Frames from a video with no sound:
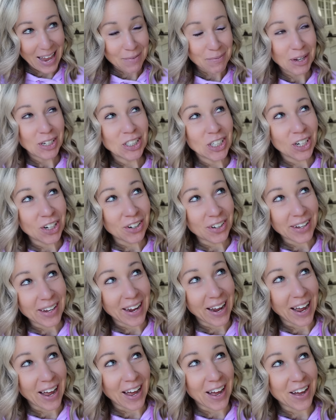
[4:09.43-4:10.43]
And we generally
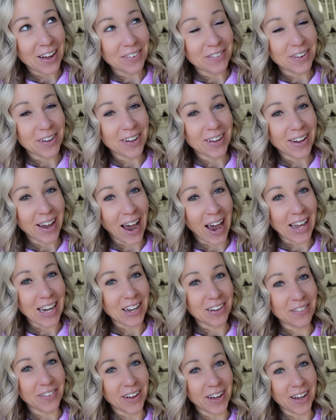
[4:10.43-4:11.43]
have kind
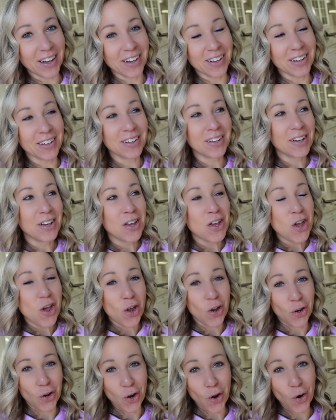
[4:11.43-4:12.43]
of a
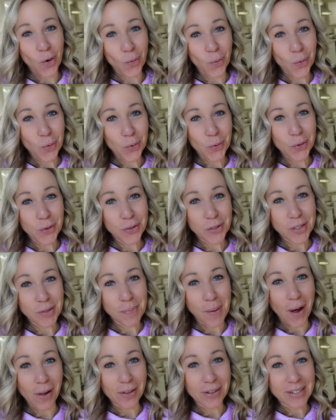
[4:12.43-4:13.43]
no rules
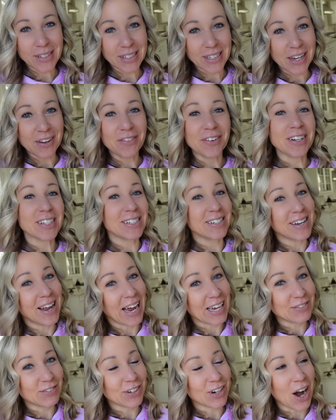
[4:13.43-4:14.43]
policy for
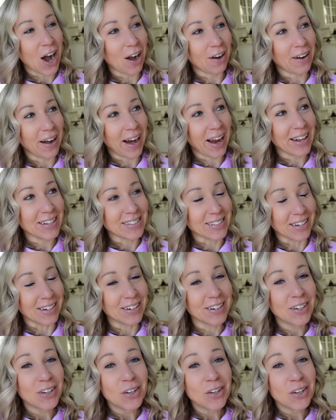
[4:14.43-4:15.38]
snacks for car rides and